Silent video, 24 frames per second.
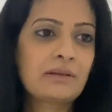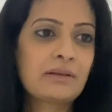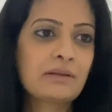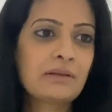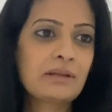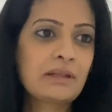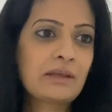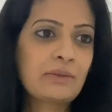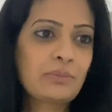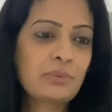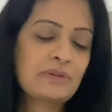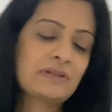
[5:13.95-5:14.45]

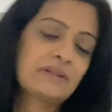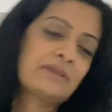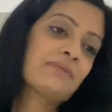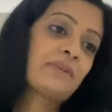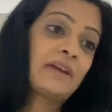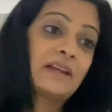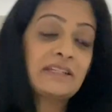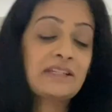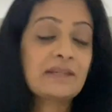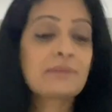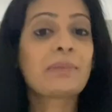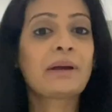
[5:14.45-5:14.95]
it was
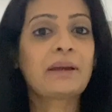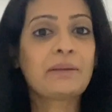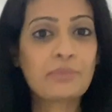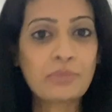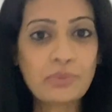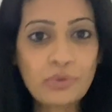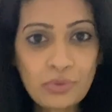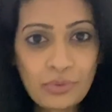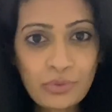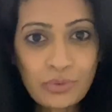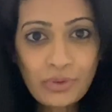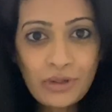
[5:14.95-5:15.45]
affecting my
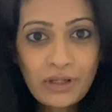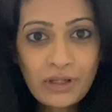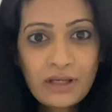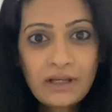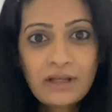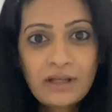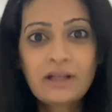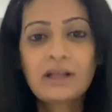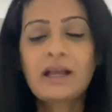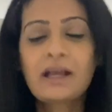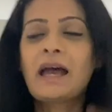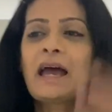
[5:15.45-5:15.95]
mood.
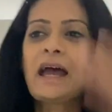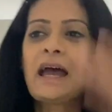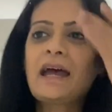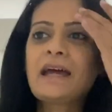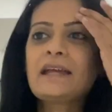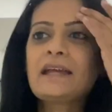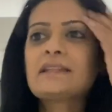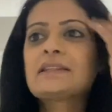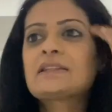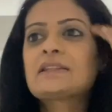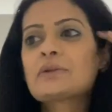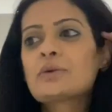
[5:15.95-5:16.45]

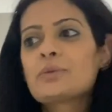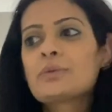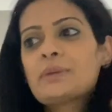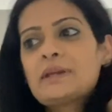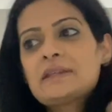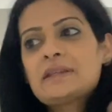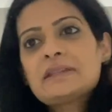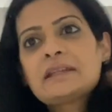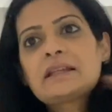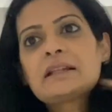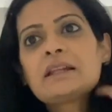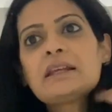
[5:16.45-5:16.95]
And so
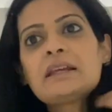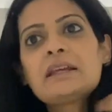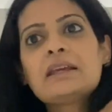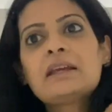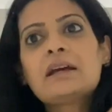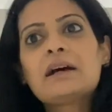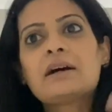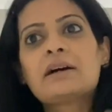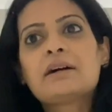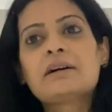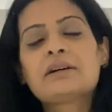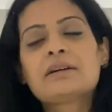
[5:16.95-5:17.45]

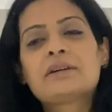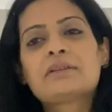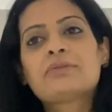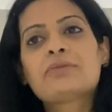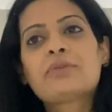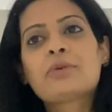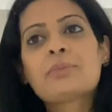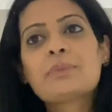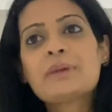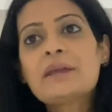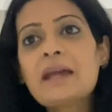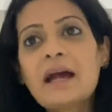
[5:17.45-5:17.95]
basically, uh,
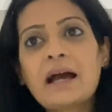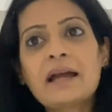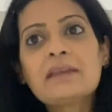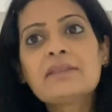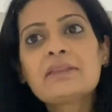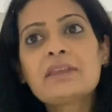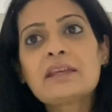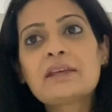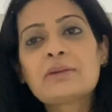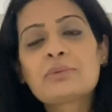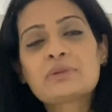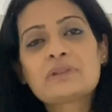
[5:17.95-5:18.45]
for me, I
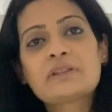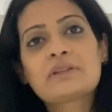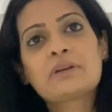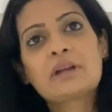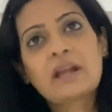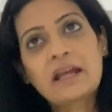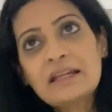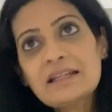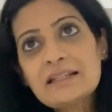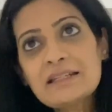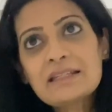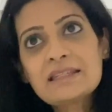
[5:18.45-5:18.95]
think it was a
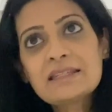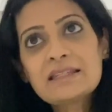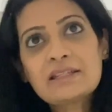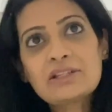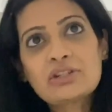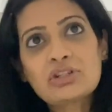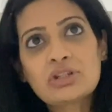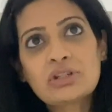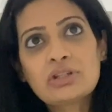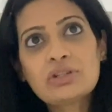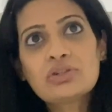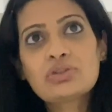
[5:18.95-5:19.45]
right
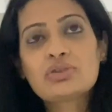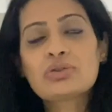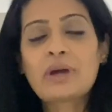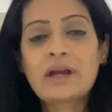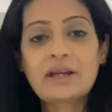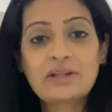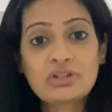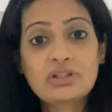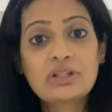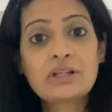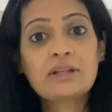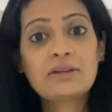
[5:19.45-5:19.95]
decision to
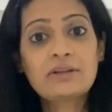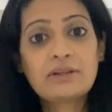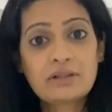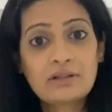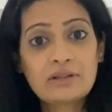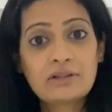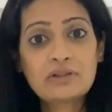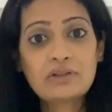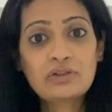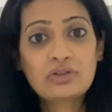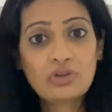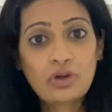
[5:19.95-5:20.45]
actually
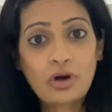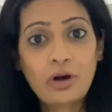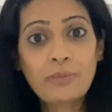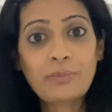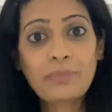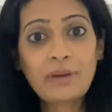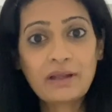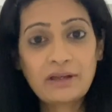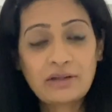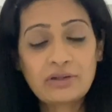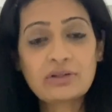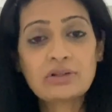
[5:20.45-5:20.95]

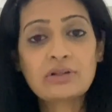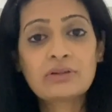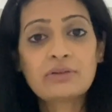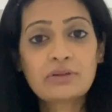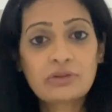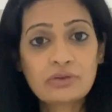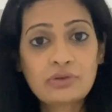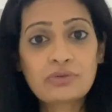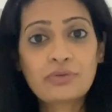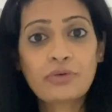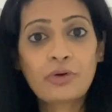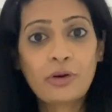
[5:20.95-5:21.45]
stop and
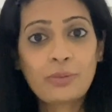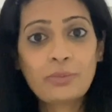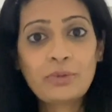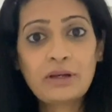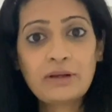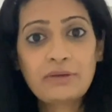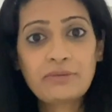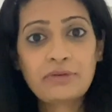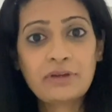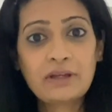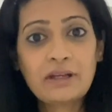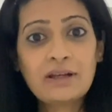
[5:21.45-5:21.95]
to
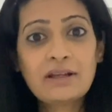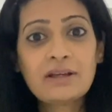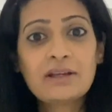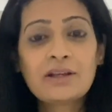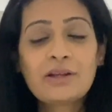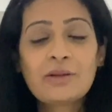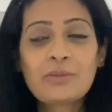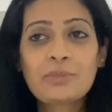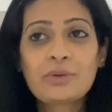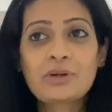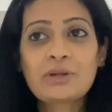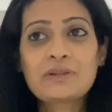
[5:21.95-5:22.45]
formula feed
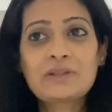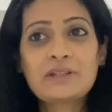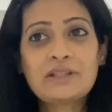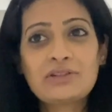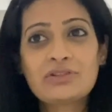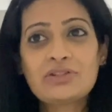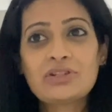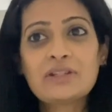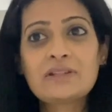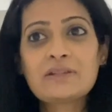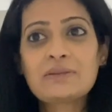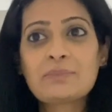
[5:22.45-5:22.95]
because
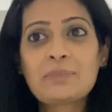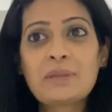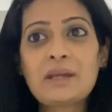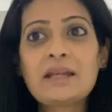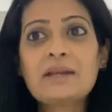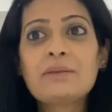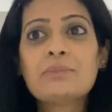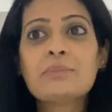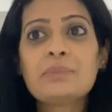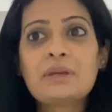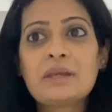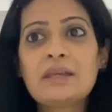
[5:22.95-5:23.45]
it just
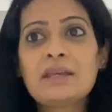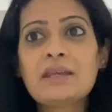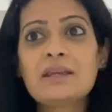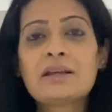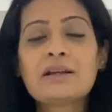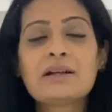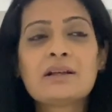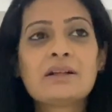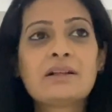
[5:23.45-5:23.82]
made me